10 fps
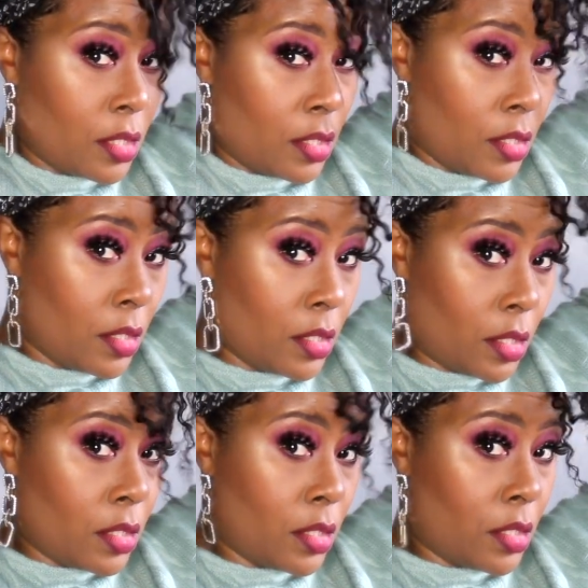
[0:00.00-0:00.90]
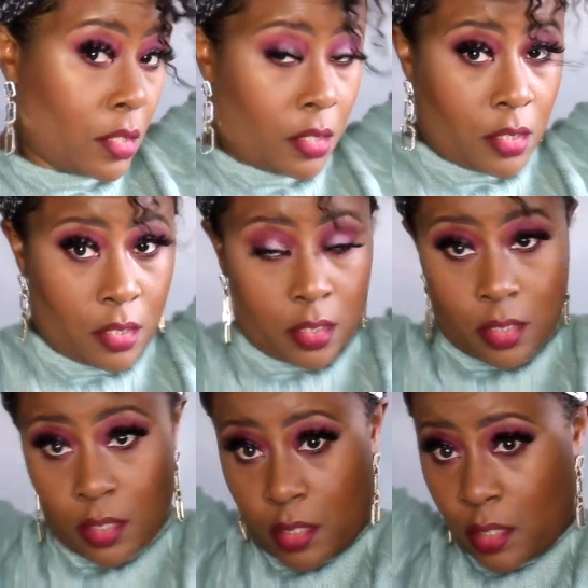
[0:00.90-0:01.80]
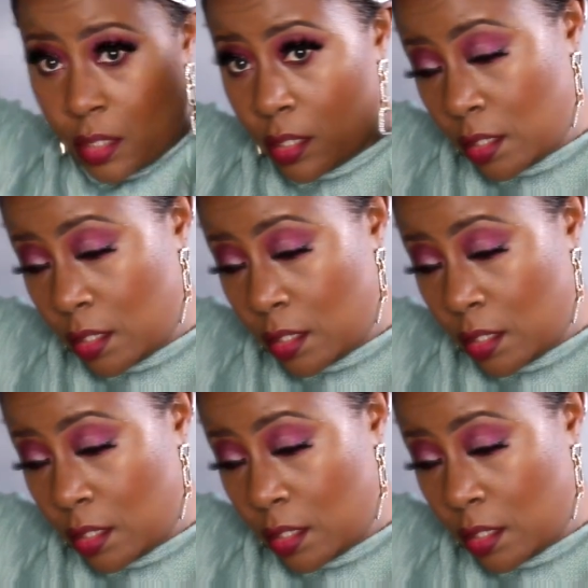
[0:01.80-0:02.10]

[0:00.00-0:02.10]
Nobody speaks.